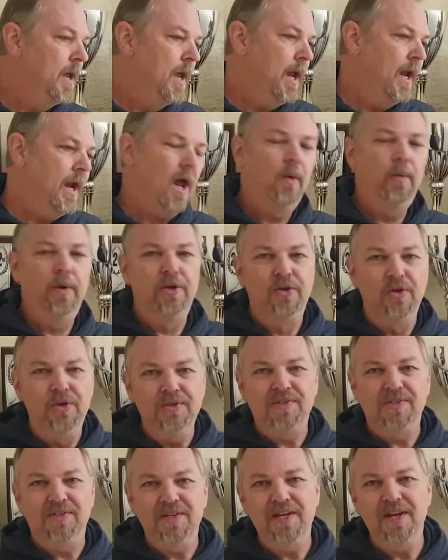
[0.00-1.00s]
Now, we do
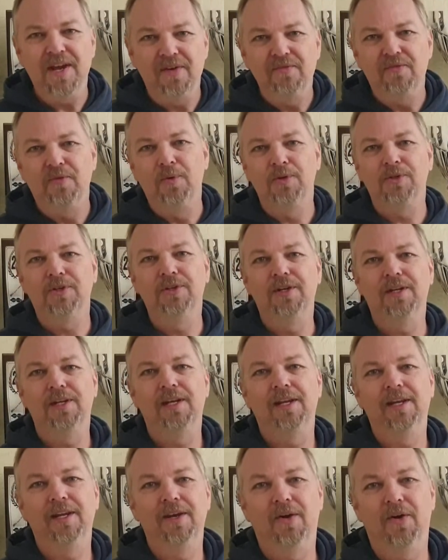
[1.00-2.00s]
see,
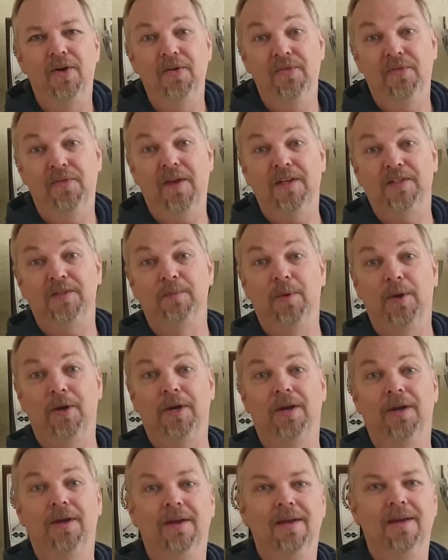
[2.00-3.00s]
unfortunately, on
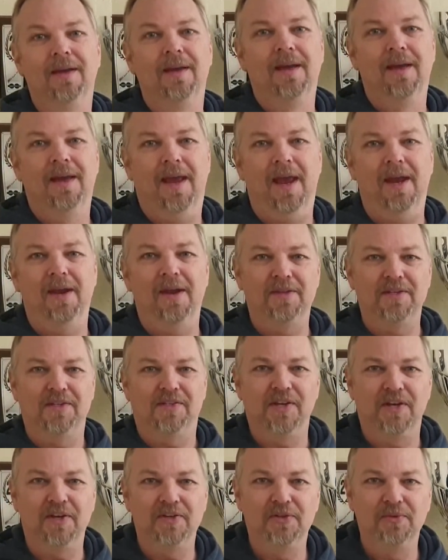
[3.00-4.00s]
Facebook and other
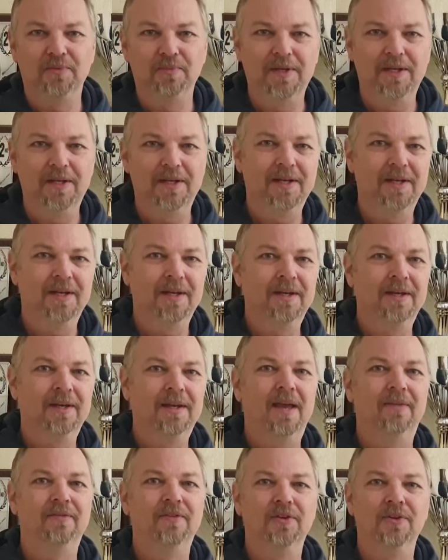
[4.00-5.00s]
social media
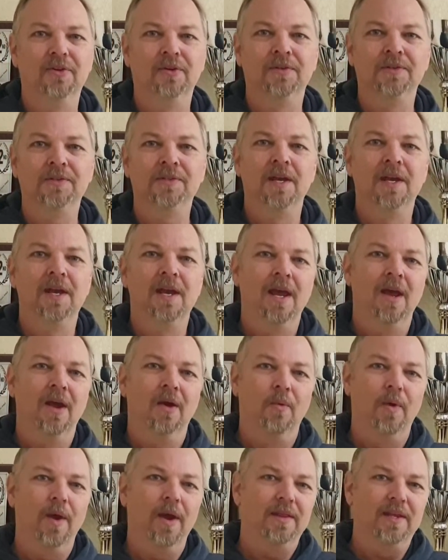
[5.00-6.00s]
avenues
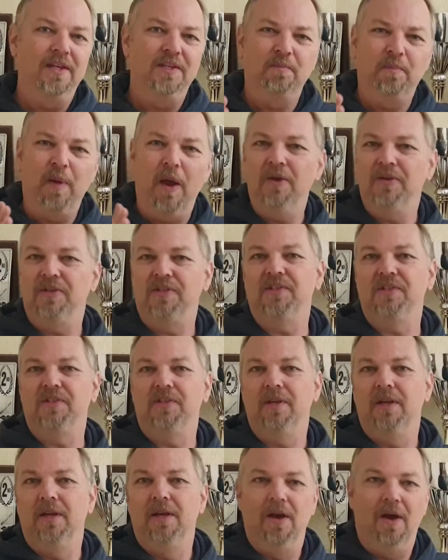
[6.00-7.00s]
where these
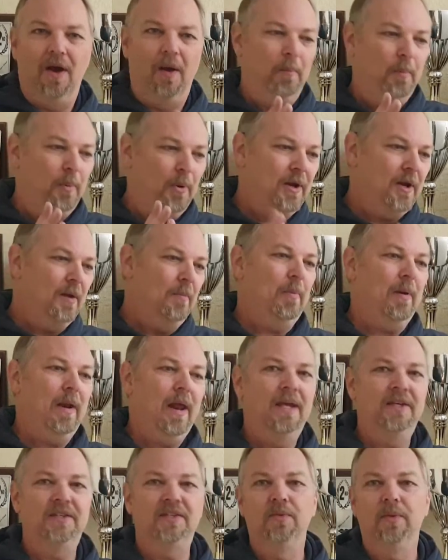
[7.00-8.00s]
posts are put in
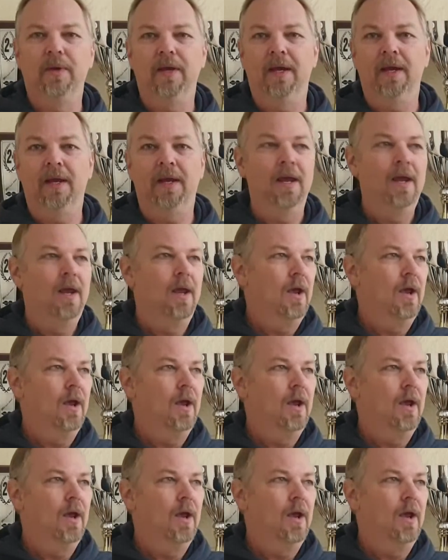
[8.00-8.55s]
place where